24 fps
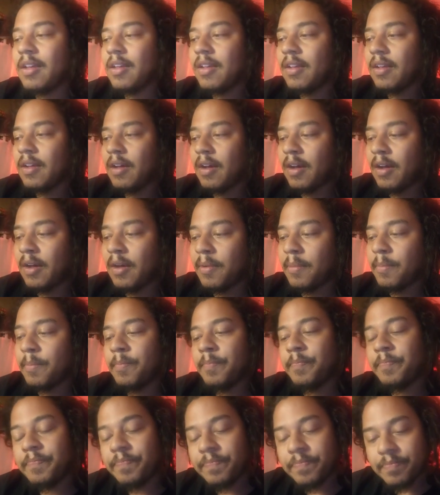I
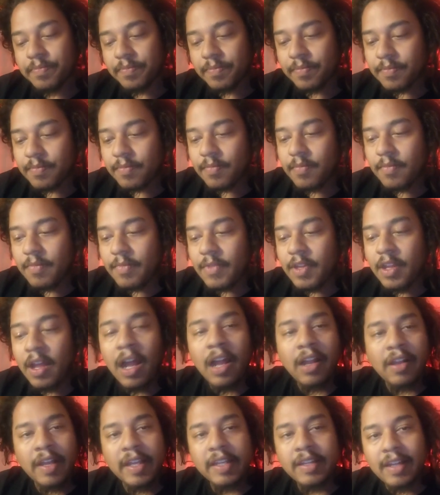
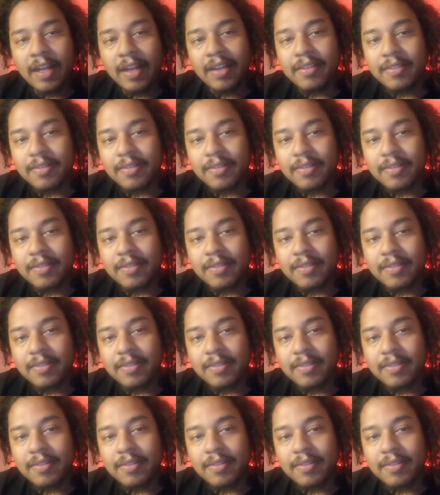like that.